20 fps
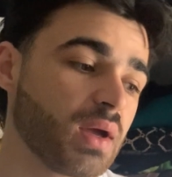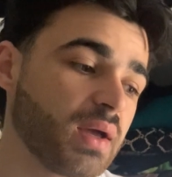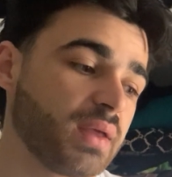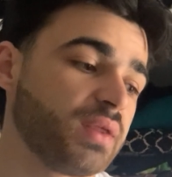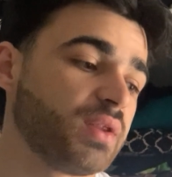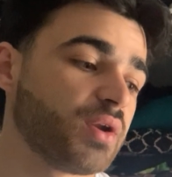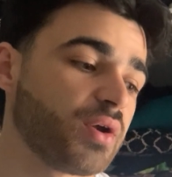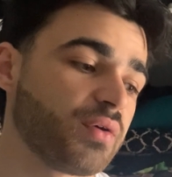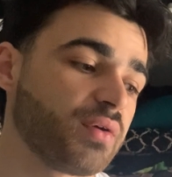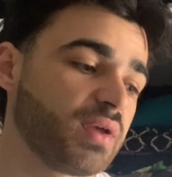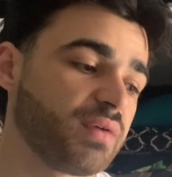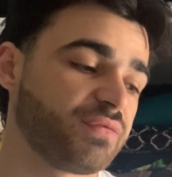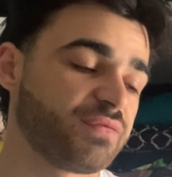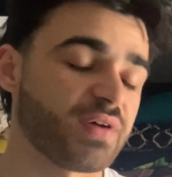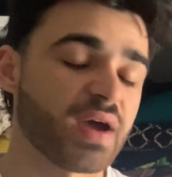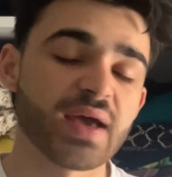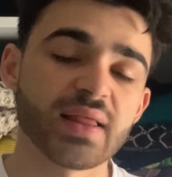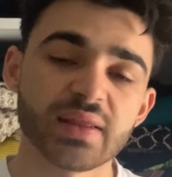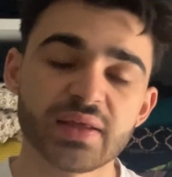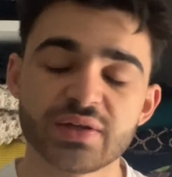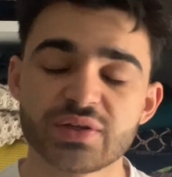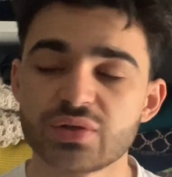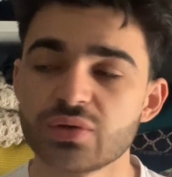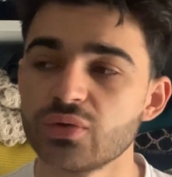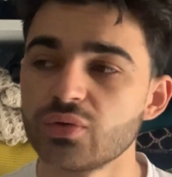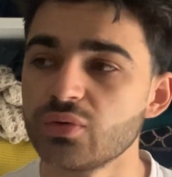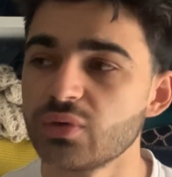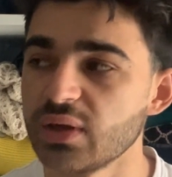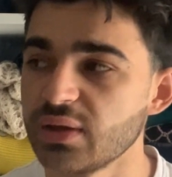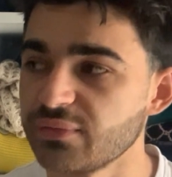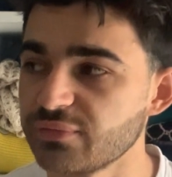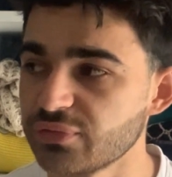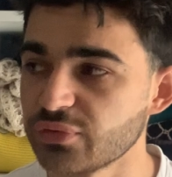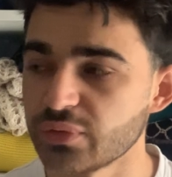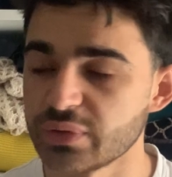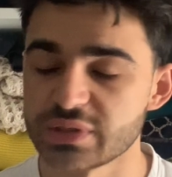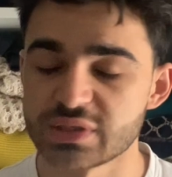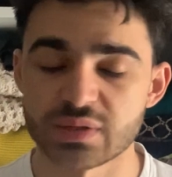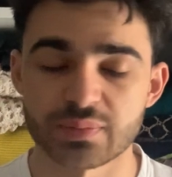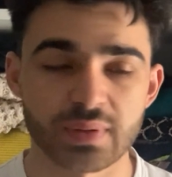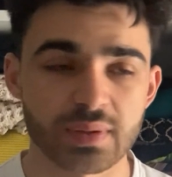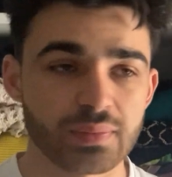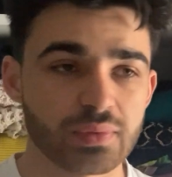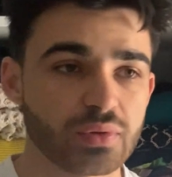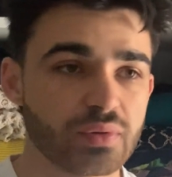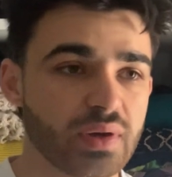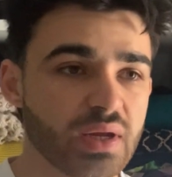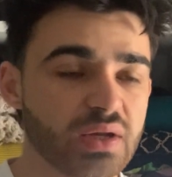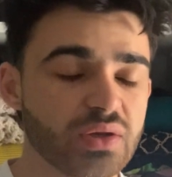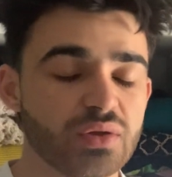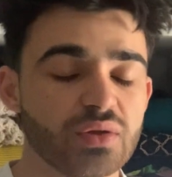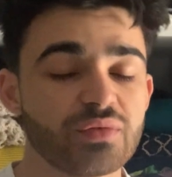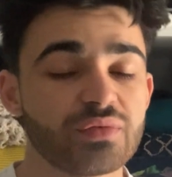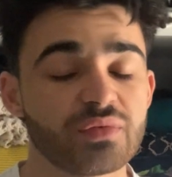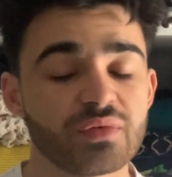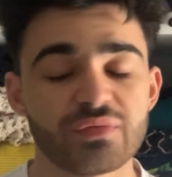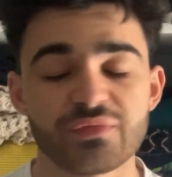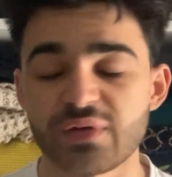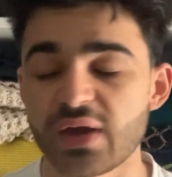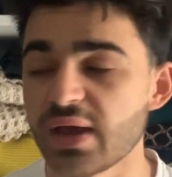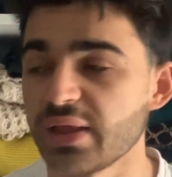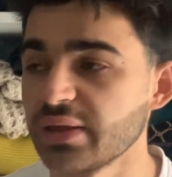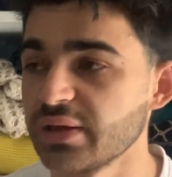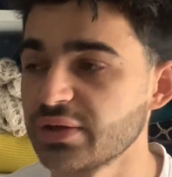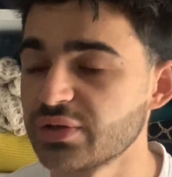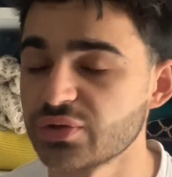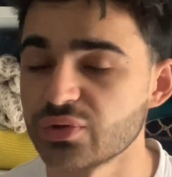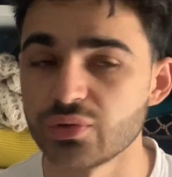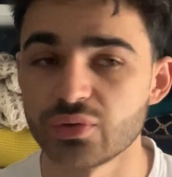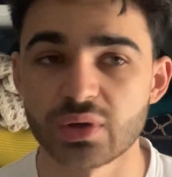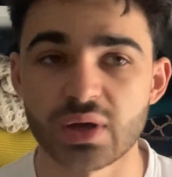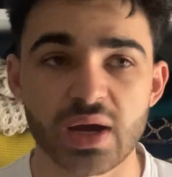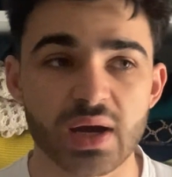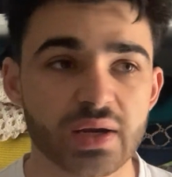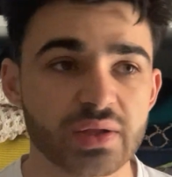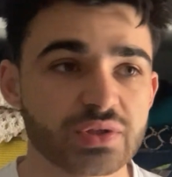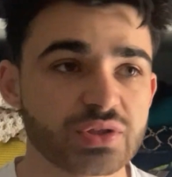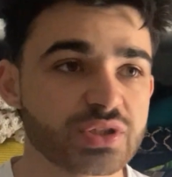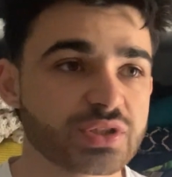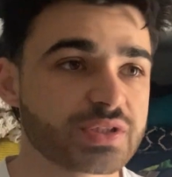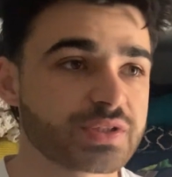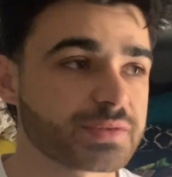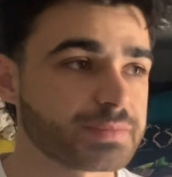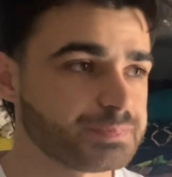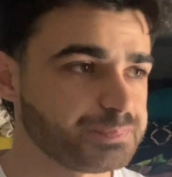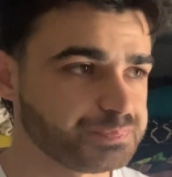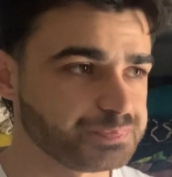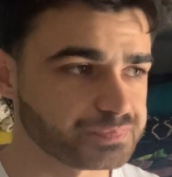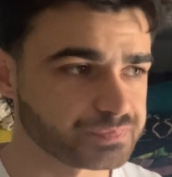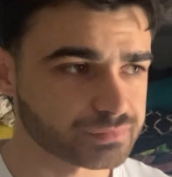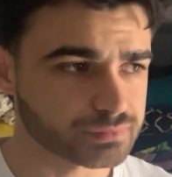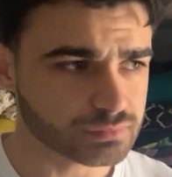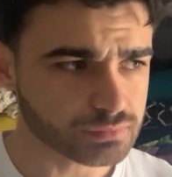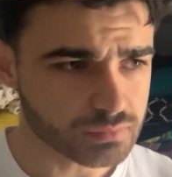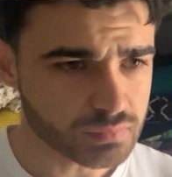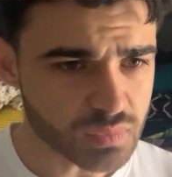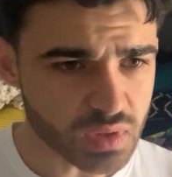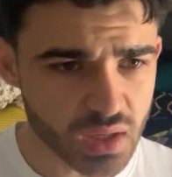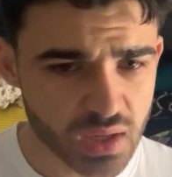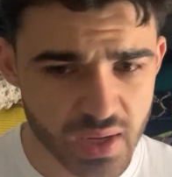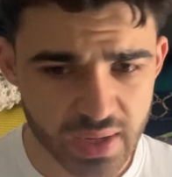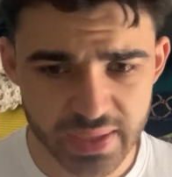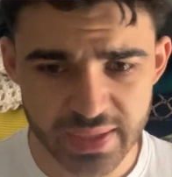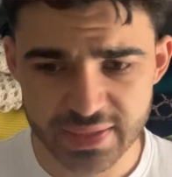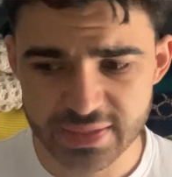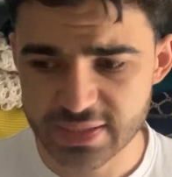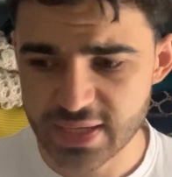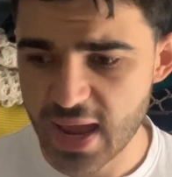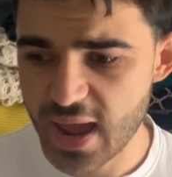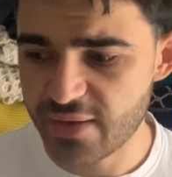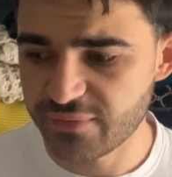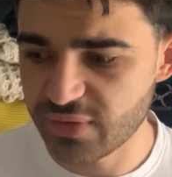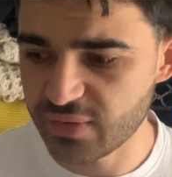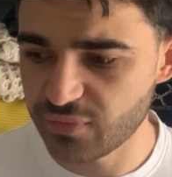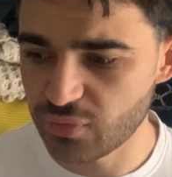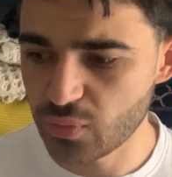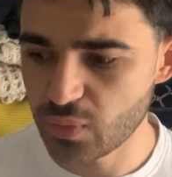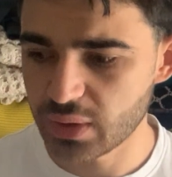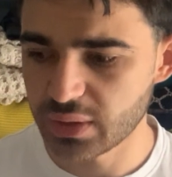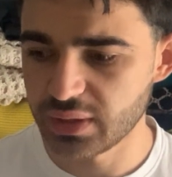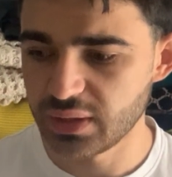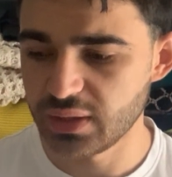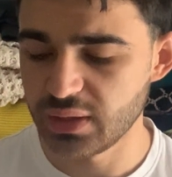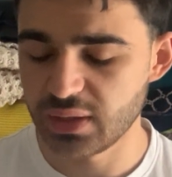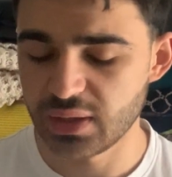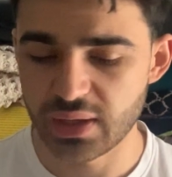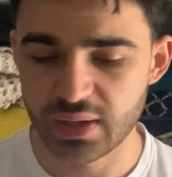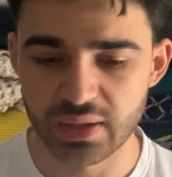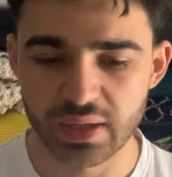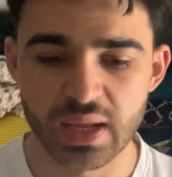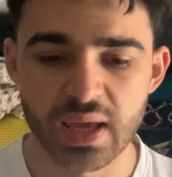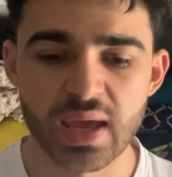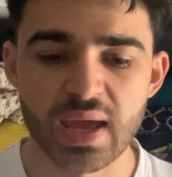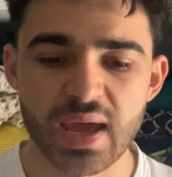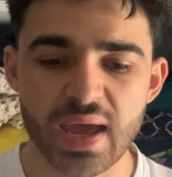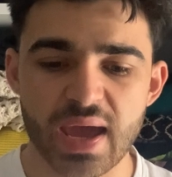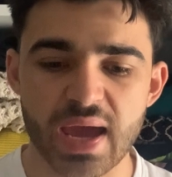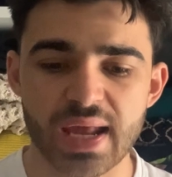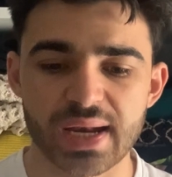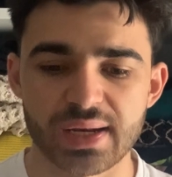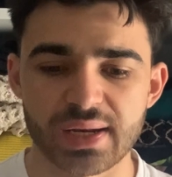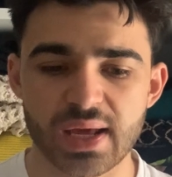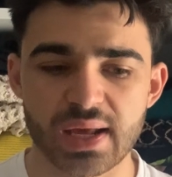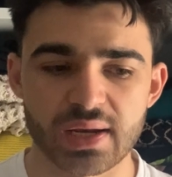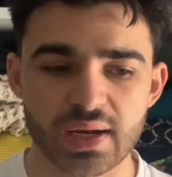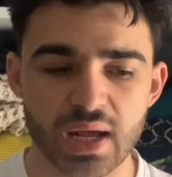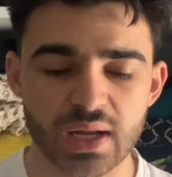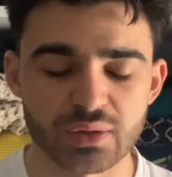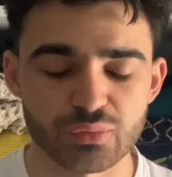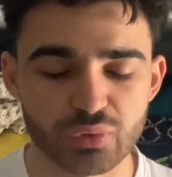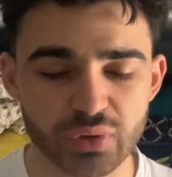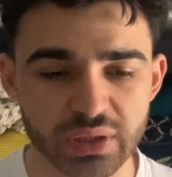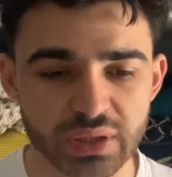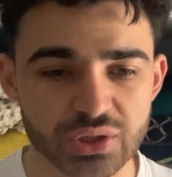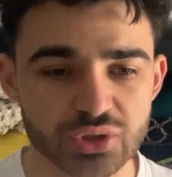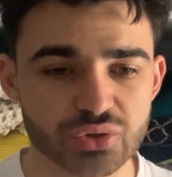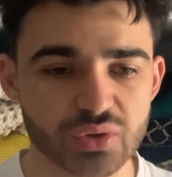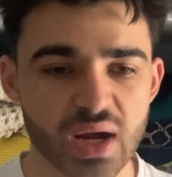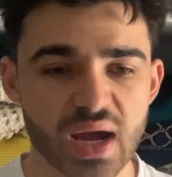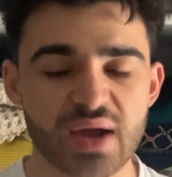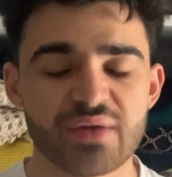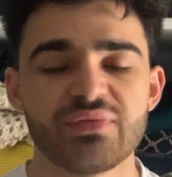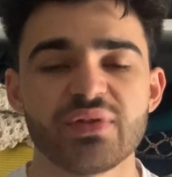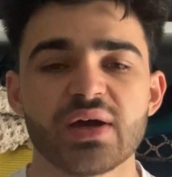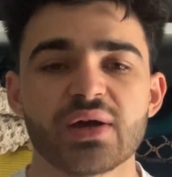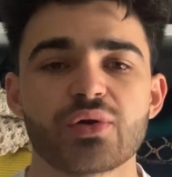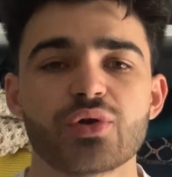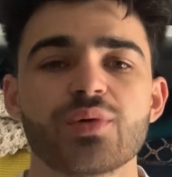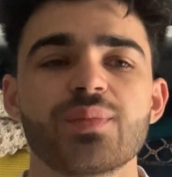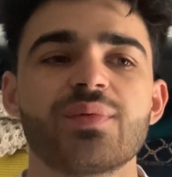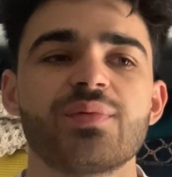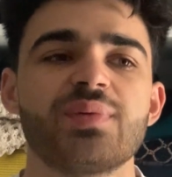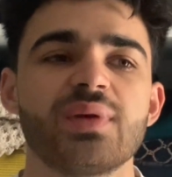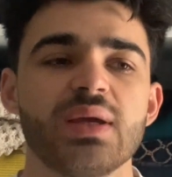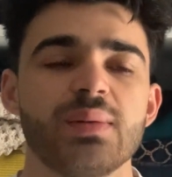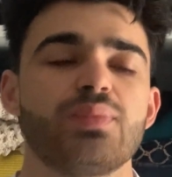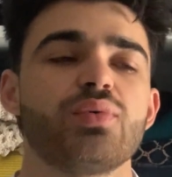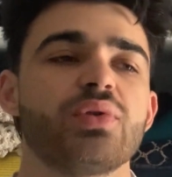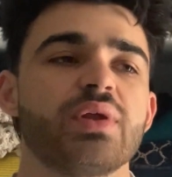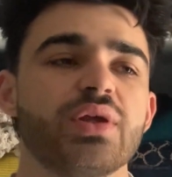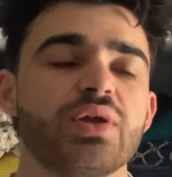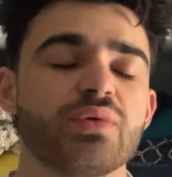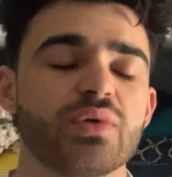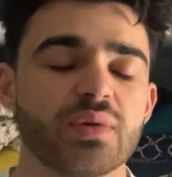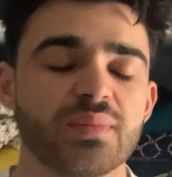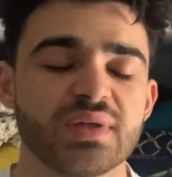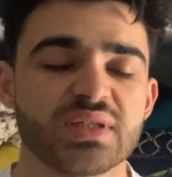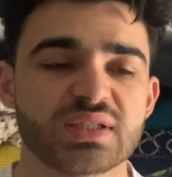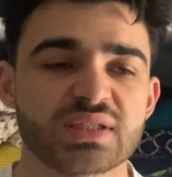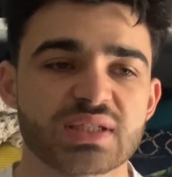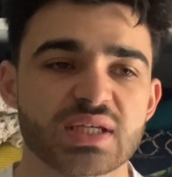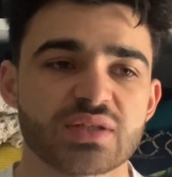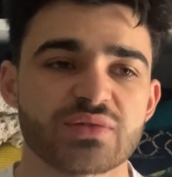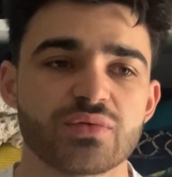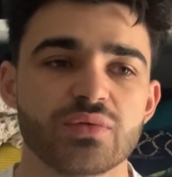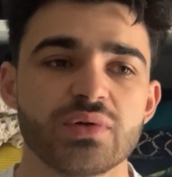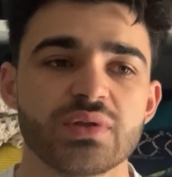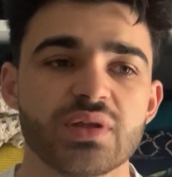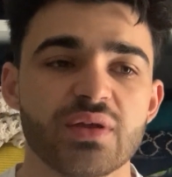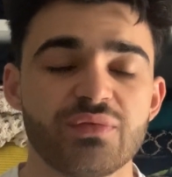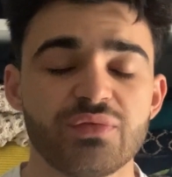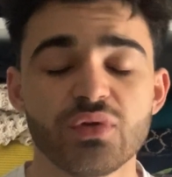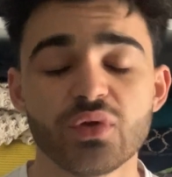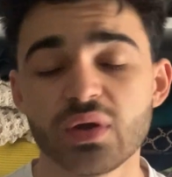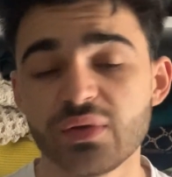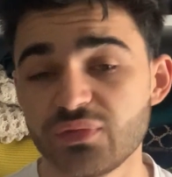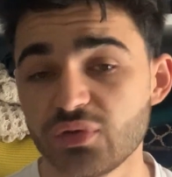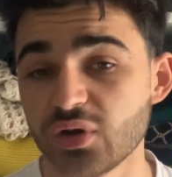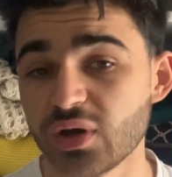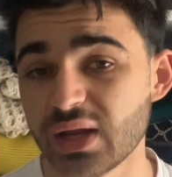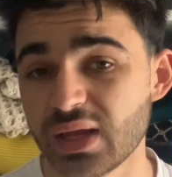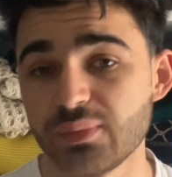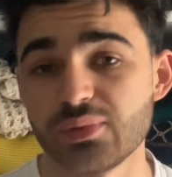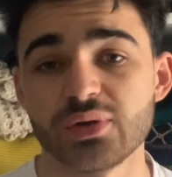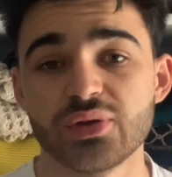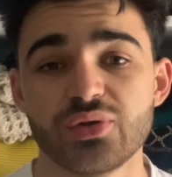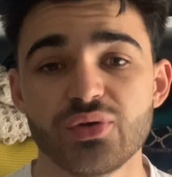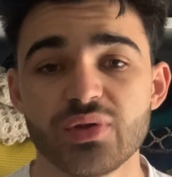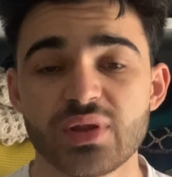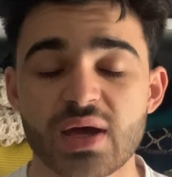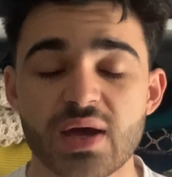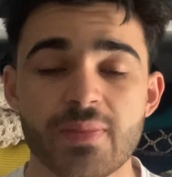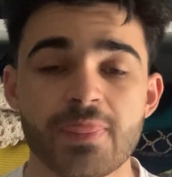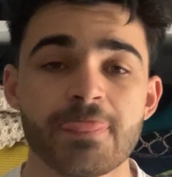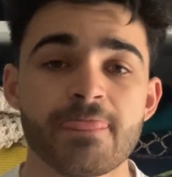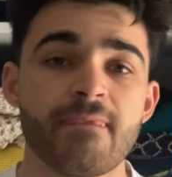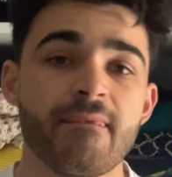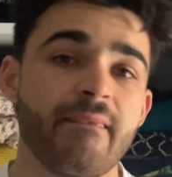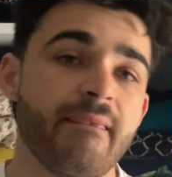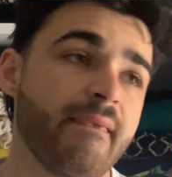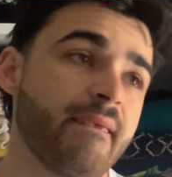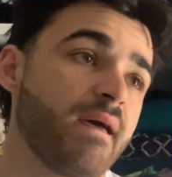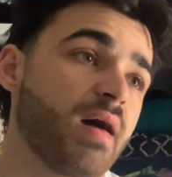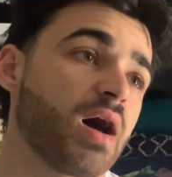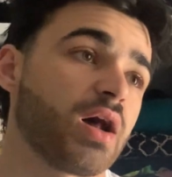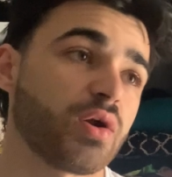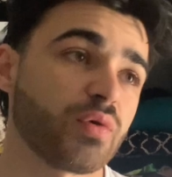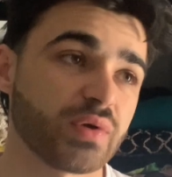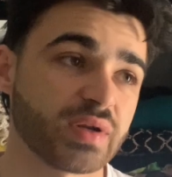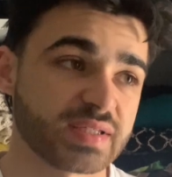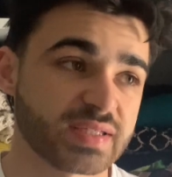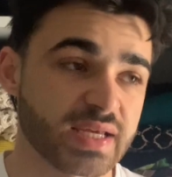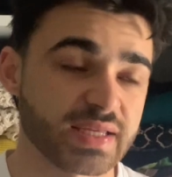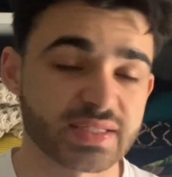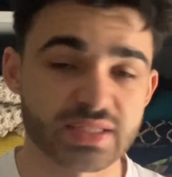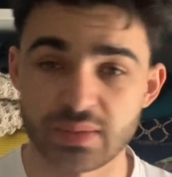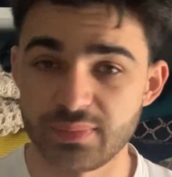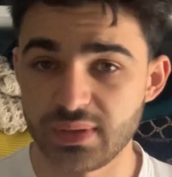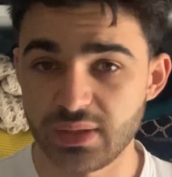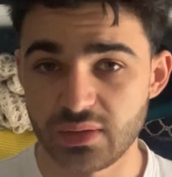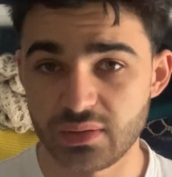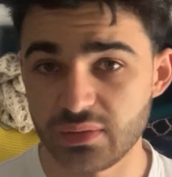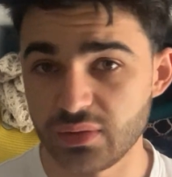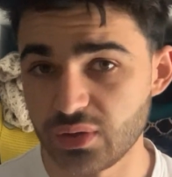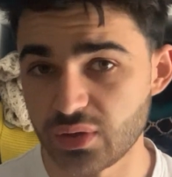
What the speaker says: if failure to influence the people around you, if a failure to kind of just, I guess, have everyone here and really drive that group of people that you want to be successful with, if you're not able to do that, I don't want to say it's going to be,